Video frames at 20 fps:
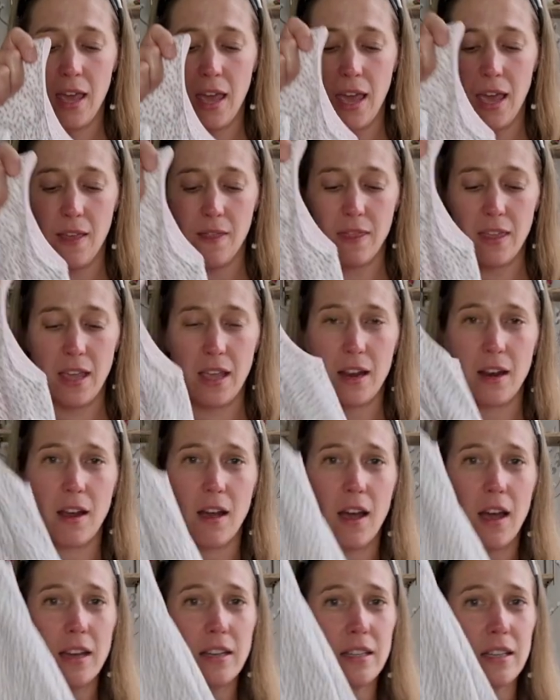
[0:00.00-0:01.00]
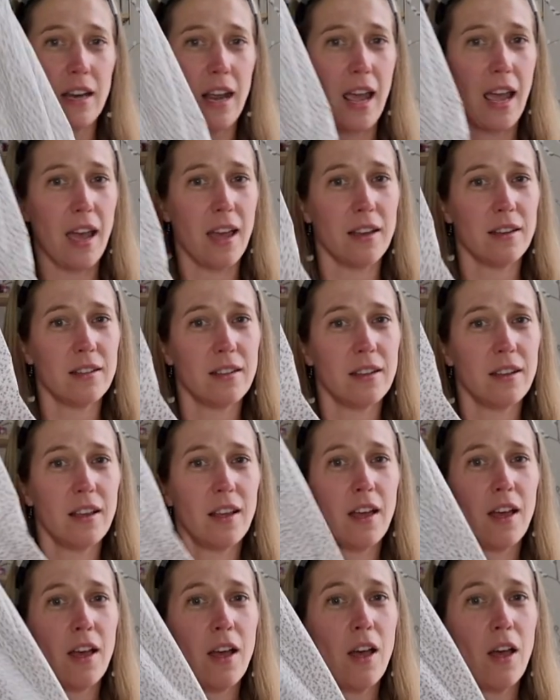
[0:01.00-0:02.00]
and then I did add
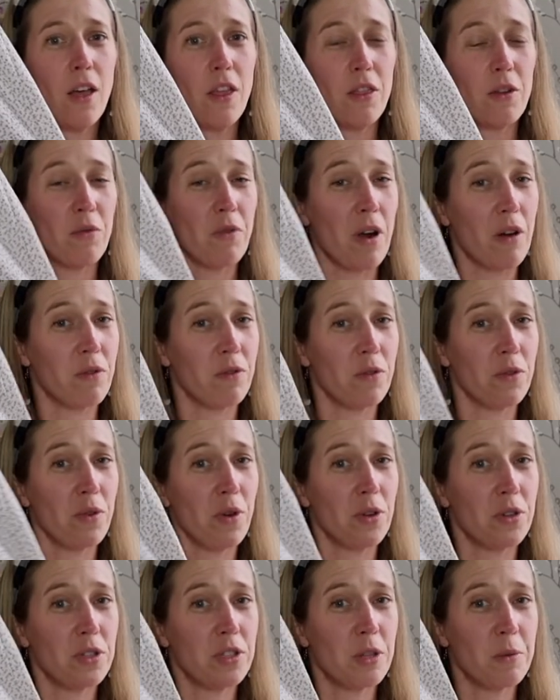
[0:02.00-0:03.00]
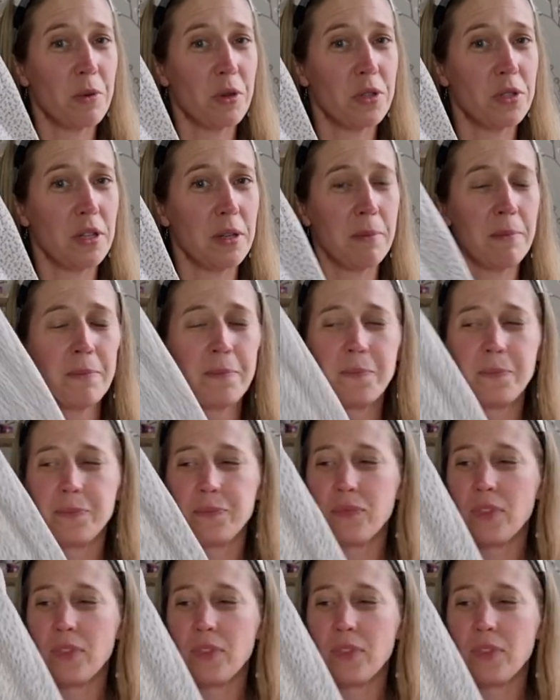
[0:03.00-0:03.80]
the ruffle onto the bottom,